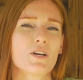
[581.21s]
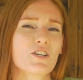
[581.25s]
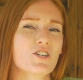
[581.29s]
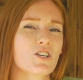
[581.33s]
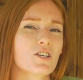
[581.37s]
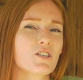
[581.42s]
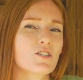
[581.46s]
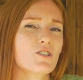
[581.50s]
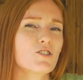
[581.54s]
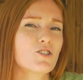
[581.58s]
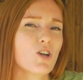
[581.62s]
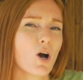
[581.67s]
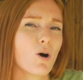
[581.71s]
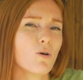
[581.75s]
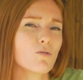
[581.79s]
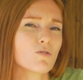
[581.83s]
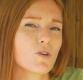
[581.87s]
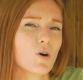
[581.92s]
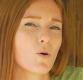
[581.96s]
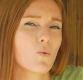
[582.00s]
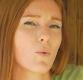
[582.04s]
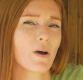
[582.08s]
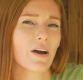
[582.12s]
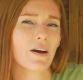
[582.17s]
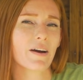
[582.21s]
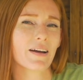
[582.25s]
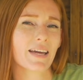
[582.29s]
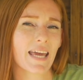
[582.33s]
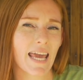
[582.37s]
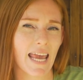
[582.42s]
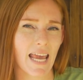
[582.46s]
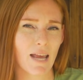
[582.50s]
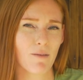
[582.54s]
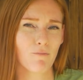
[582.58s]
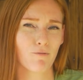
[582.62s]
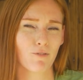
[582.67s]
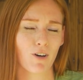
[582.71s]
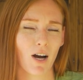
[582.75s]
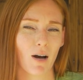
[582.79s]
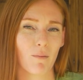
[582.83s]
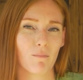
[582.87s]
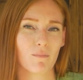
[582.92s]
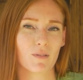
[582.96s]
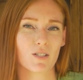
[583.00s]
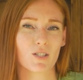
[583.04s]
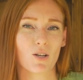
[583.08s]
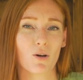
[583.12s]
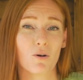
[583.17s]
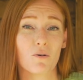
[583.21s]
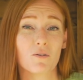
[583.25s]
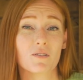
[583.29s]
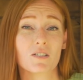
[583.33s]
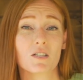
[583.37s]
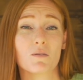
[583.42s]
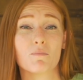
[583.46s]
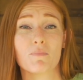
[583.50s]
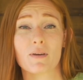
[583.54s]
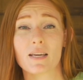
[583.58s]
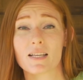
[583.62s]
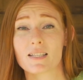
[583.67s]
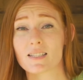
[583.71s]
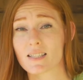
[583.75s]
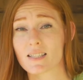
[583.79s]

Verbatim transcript: We just don't know where it came from, so to be